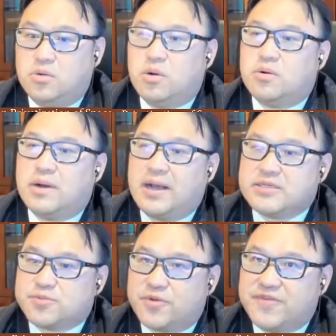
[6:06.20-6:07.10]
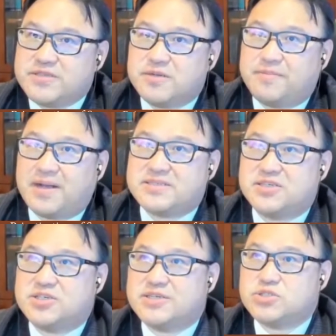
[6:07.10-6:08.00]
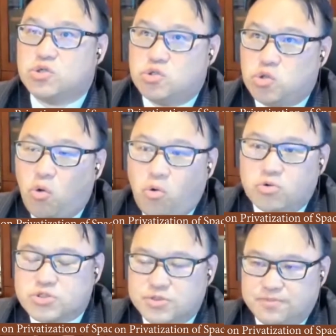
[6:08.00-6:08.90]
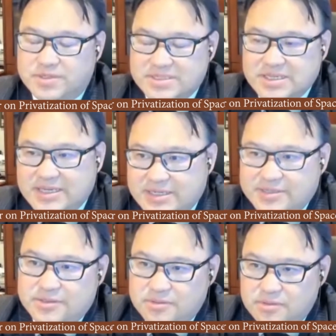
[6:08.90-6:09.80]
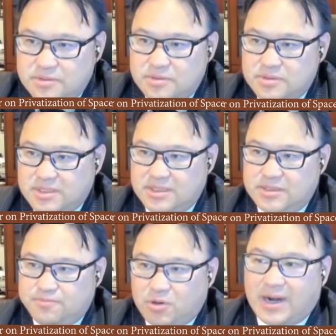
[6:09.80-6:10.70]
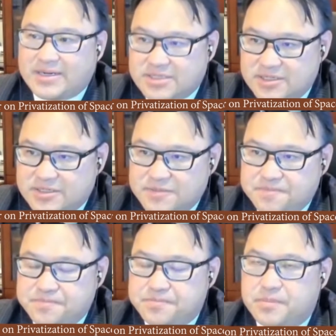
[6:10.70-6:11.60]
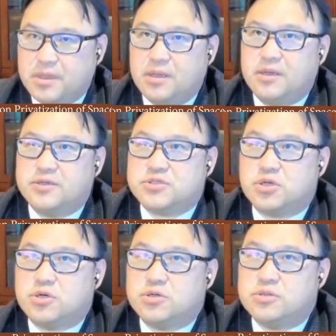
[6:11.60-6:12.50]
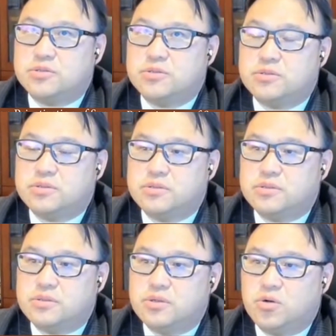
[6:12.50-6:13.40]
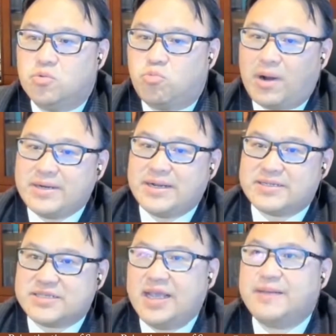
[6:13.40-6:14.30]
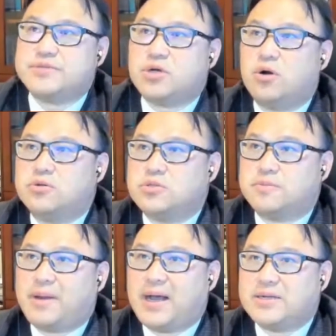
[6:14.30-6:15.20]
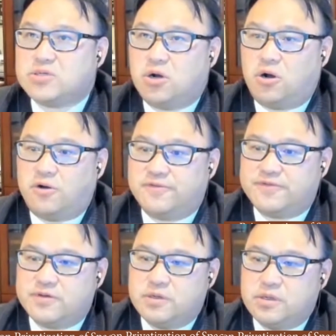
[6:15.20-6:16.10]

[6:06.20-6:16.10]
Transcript: Well, as Professor Barr suggests, the law should precede the practice. So one attempt on the part of